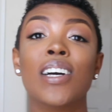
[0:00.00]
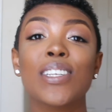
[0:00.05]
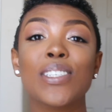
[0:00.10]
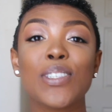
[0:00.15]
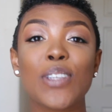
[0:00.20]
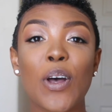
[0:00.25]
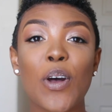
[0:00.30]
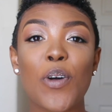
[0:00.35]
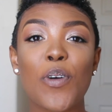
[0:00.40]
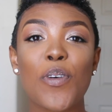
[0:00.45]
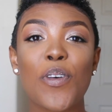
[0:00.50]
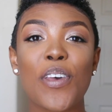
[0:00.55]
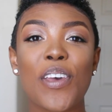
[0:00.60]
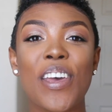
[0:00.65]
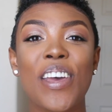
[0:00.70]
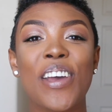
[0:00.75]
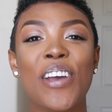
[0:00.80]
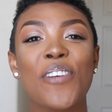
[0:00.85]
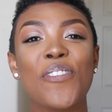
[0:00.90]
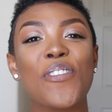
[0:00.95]
So
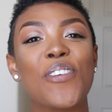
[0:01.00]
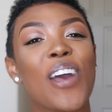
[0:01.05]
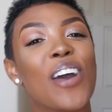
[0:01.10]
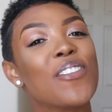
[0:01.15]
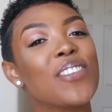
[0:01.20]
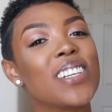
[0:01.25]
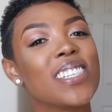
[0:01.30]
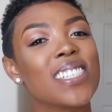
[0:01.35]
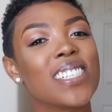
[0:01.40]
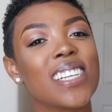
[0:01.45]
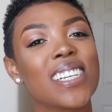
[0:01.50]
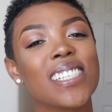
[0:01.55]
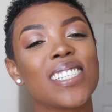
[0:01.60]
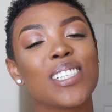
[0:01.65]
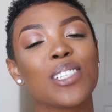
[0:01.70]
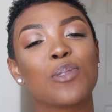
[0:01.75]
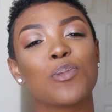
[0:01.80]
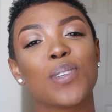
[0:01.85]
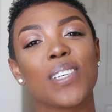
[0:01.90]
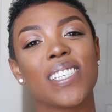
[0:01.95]
if you have any
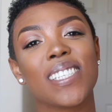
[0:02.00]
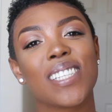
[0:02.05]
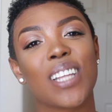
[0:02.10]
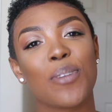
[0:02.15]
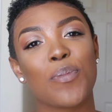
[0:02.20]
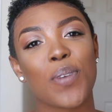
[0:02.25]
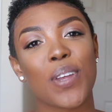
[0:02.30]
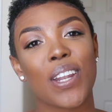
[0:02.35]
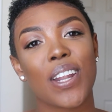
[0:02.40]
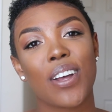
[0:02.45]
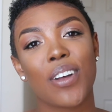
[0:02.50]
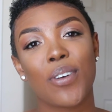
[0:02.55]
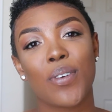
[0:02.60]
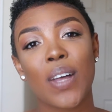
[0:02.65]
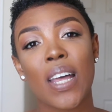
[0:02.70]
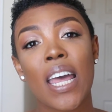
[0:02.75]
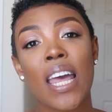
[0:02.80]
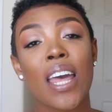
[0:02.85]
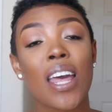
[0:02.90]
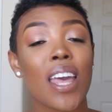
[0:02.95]
suggestions, please let me know.